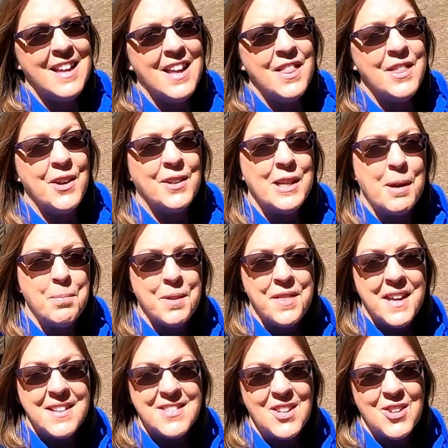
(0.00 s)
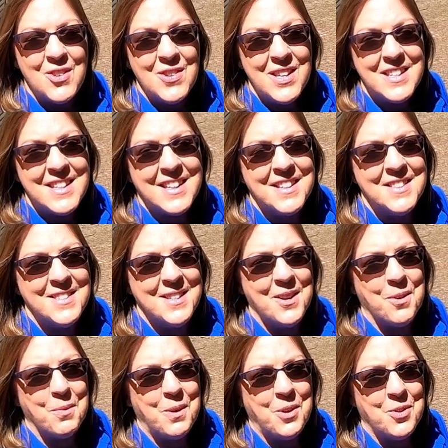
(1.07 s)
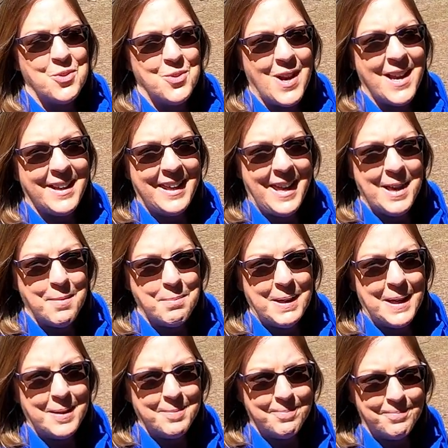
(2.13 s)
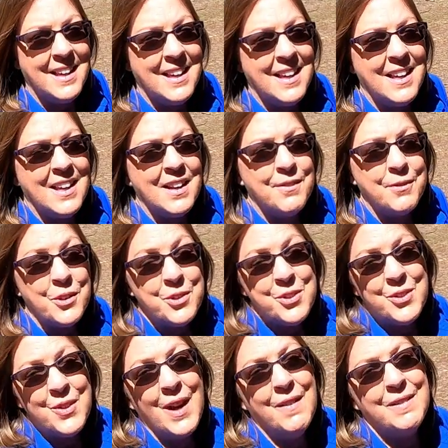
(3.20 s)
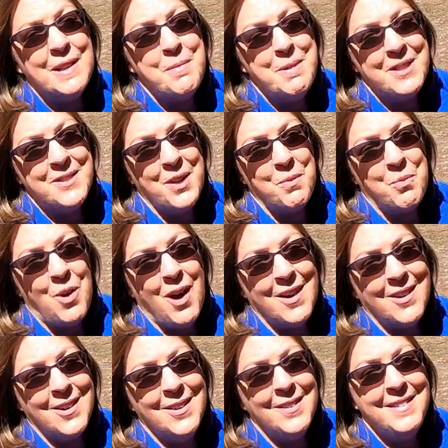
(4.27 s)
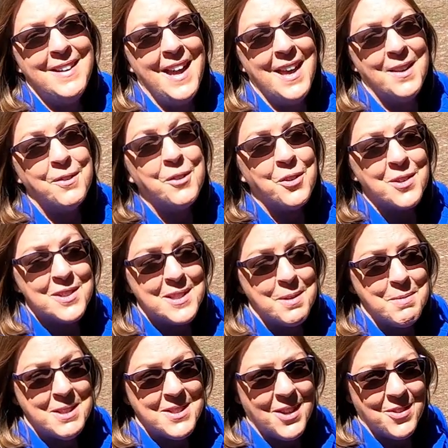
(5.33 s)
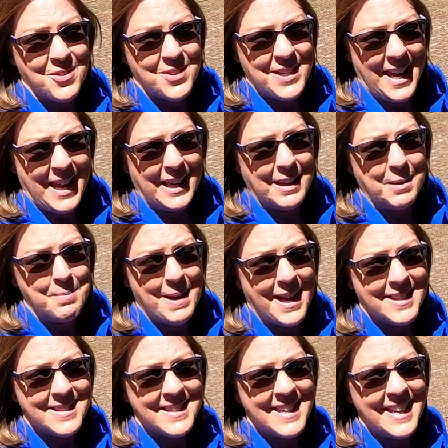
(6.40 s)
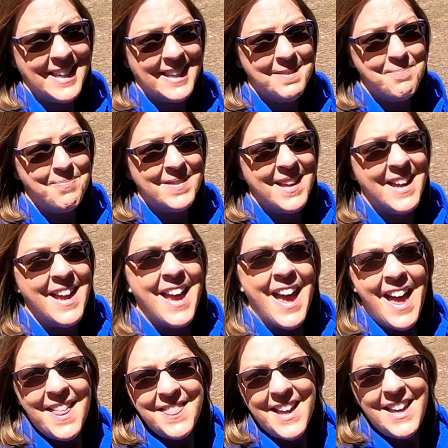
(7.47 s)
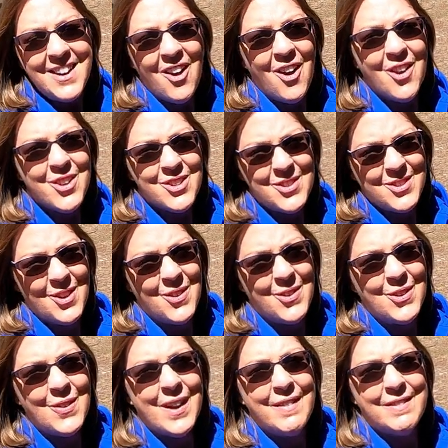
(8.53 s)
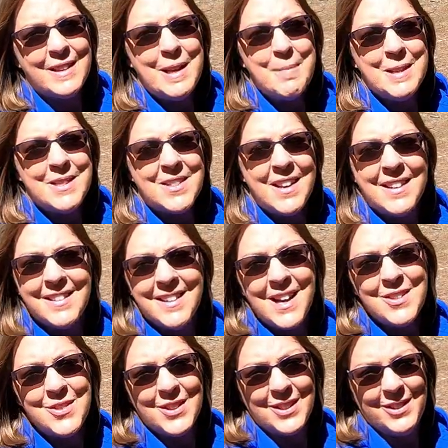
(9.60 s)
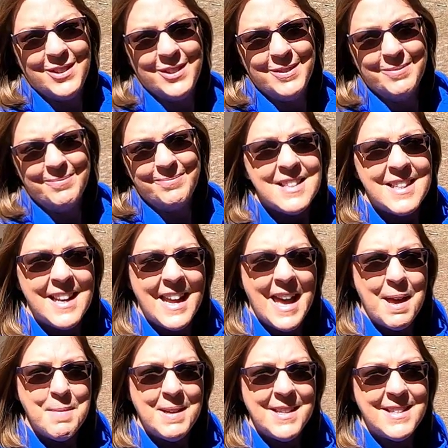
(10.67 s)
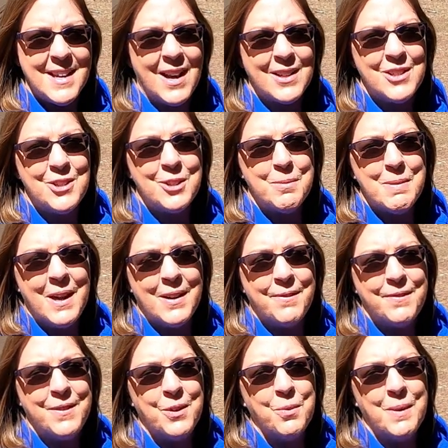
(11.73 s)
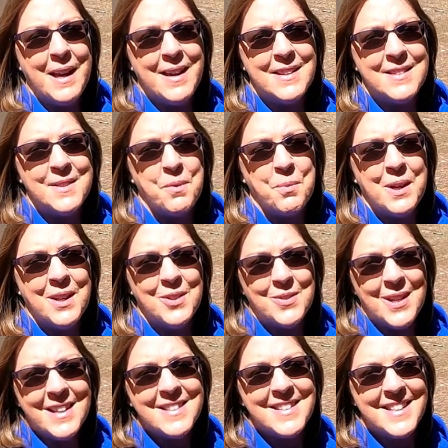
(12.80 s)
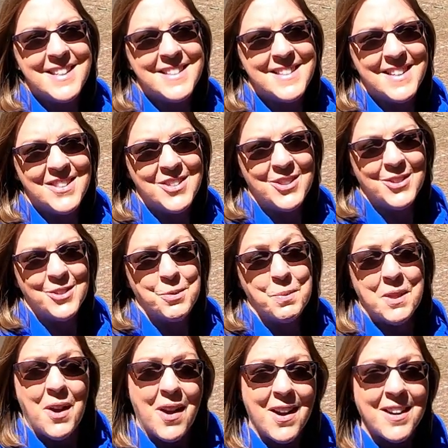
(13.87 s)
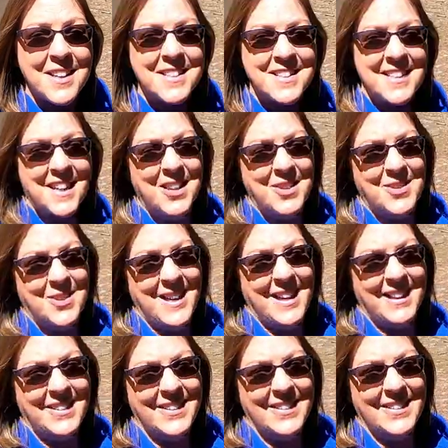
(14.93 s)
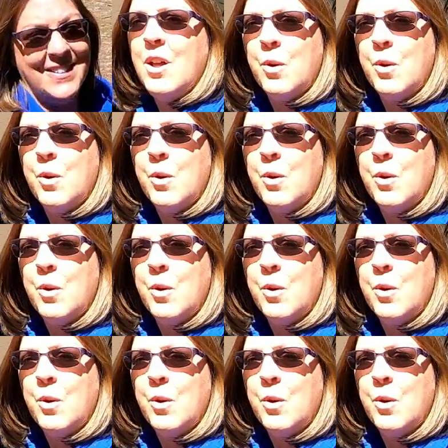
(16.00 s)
There are a couple things that you need to consider when you're dry camping. First, you have limits on water and, of course, limits on your tank capacity. And then also, you have limits on electrical. Today, I'm going to talk to you about a few ways that we address these issues with our casita trailer.